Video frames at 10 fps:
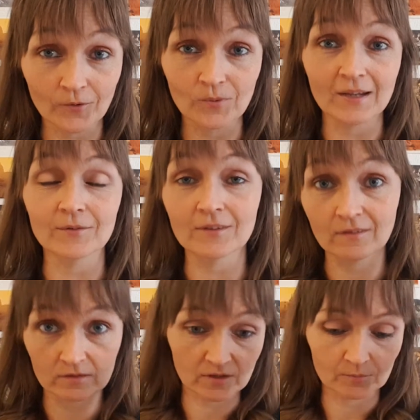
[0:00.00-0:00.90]
way with
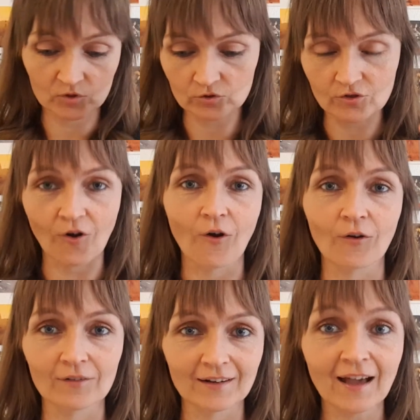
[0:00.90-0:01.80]
some
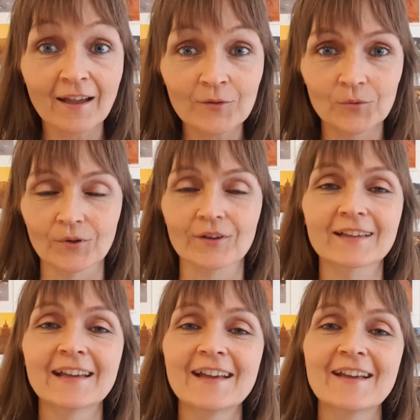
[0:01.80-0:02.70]
strong line work,
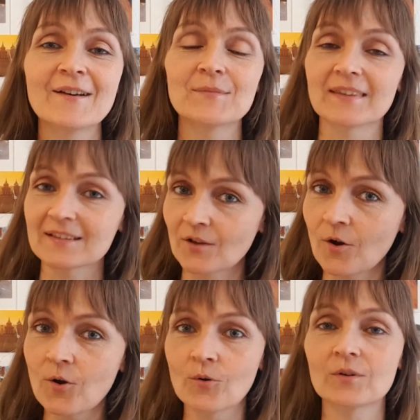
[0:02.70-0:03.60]
but that's a
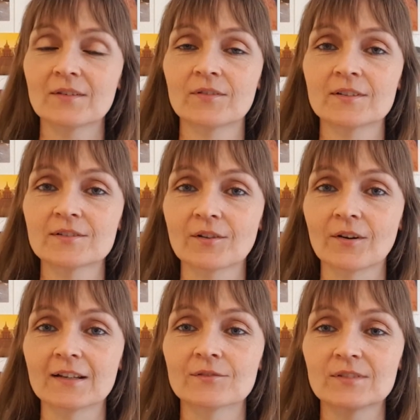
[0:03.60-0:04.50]
whole different
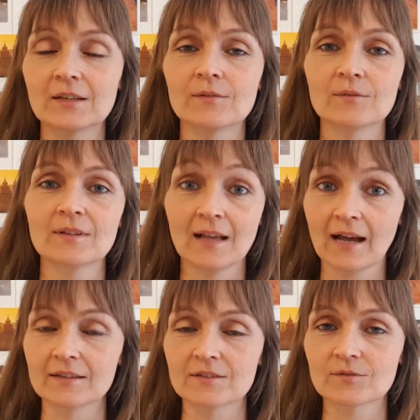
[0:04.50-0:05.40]
story. Today
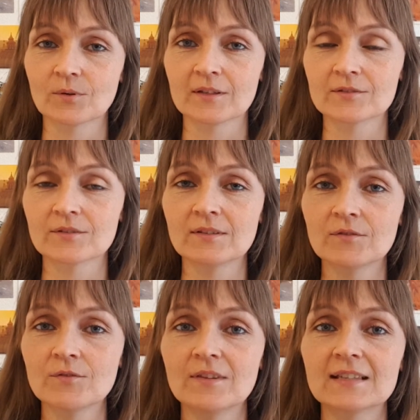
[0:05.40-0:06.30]
I just wanted to give
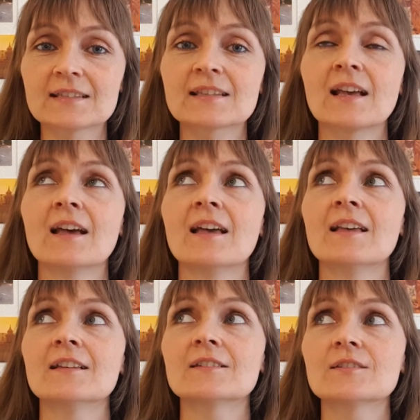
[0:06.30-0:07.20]
you this
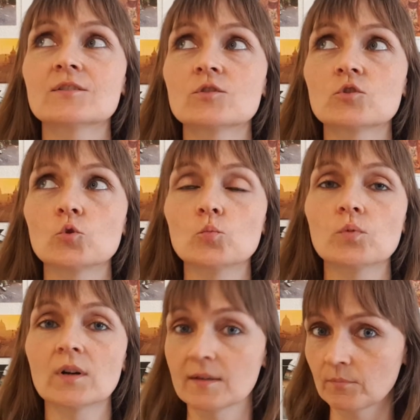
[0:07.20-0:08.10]

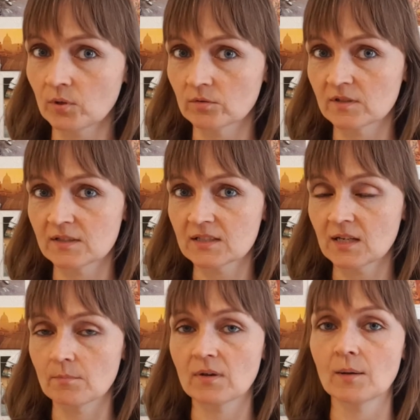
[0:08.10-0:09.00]
super important
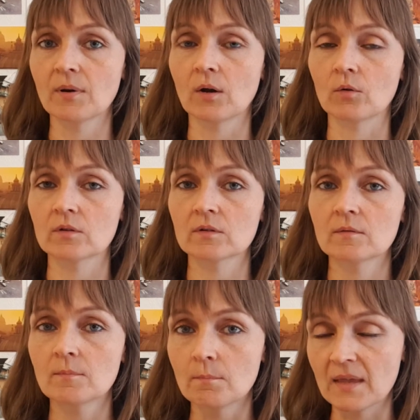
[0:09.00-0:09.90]
tip about
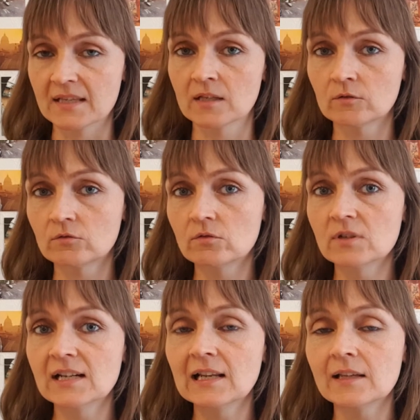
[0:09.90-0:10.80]
making
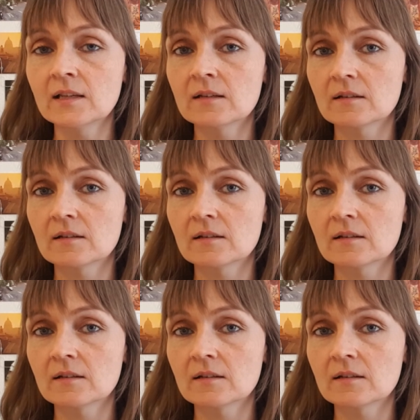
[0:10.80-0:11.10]
really